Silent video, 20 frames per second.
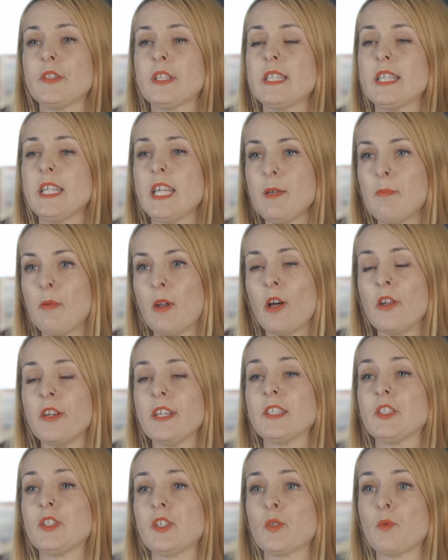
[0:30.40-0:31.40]
The tea
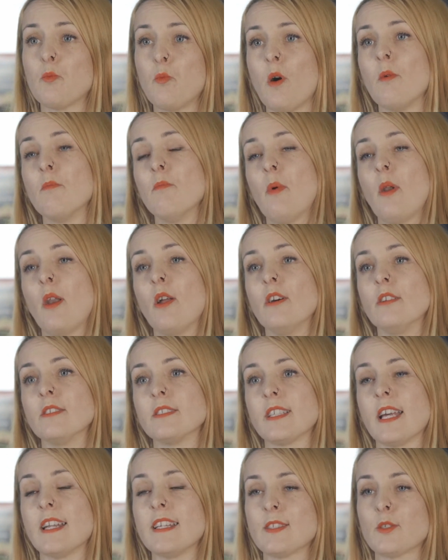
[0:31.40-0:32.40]
plant is just one
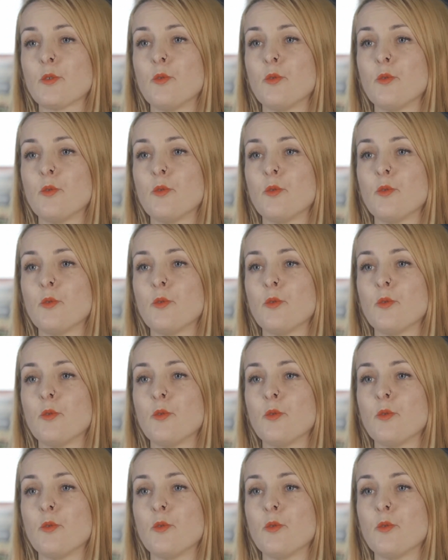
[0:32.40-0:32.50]
plant and it's